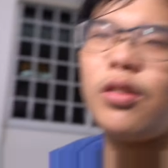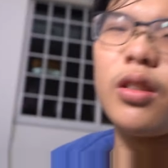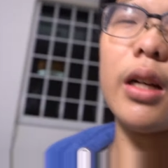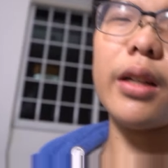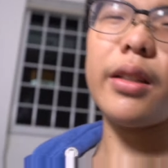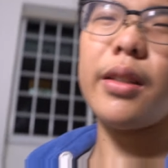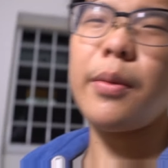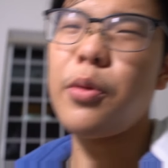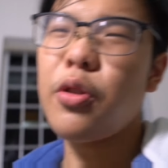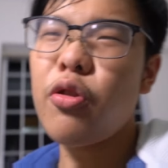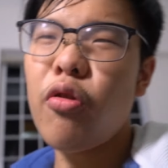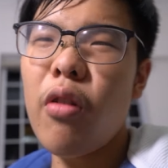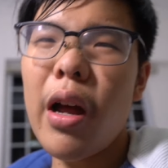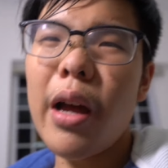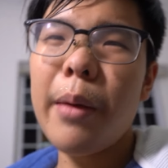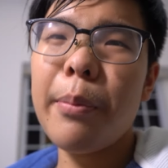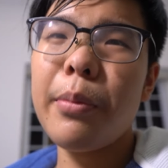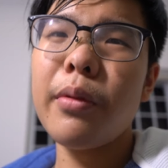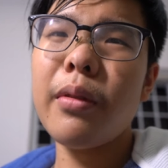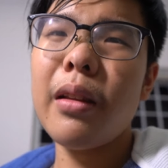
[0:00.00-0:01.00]
Uh,
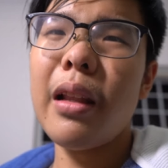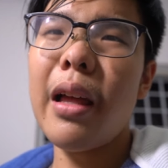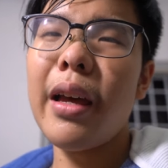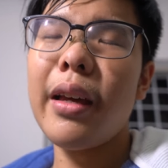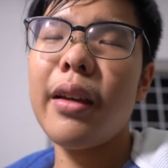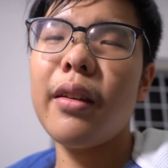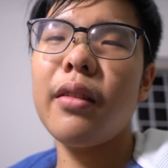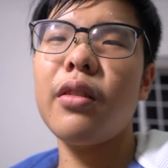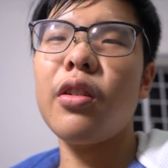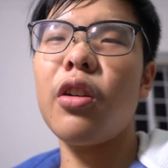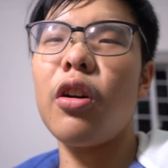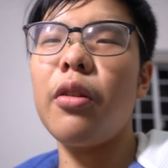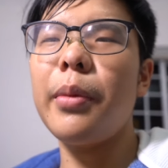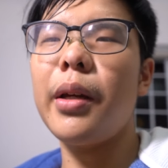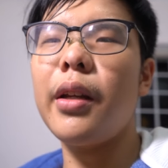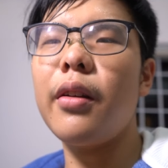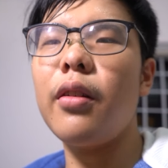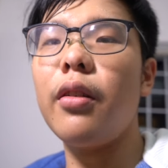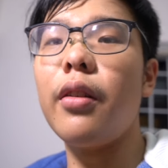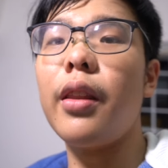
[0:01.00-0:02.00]
subscribe, like,
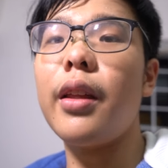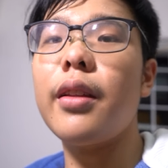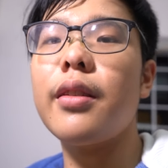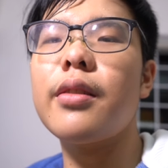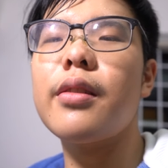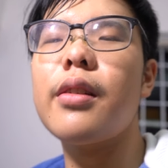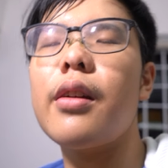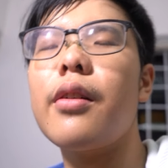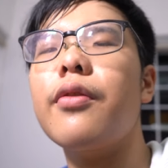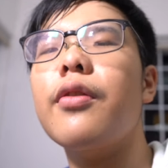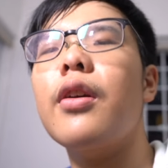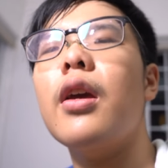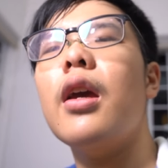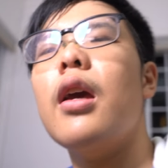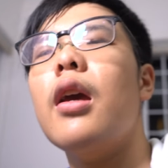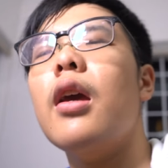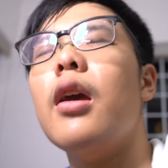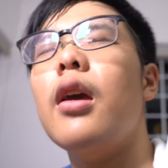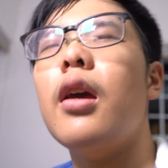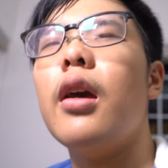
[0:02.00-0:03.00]
comment, all that stuff.
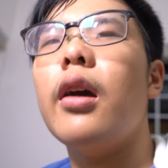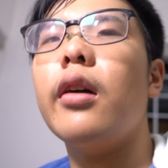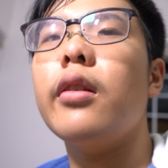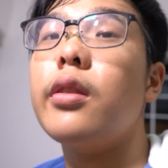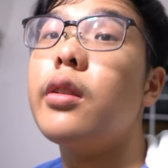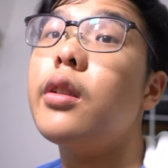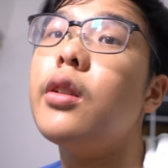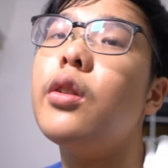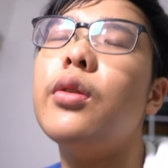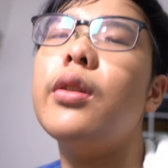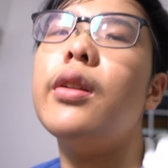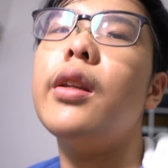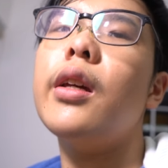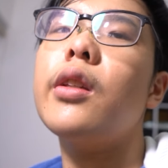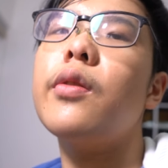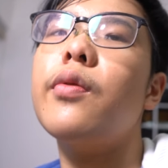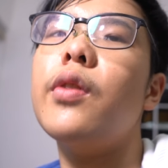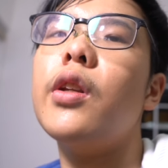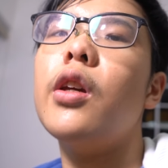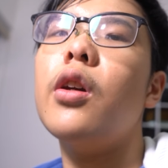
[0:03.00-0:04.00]
I'll see you in the
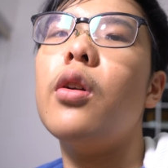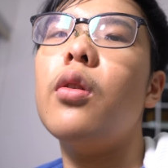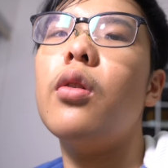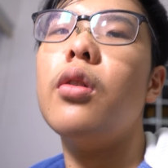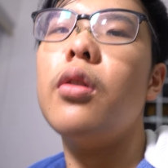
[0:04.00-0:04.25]
next video.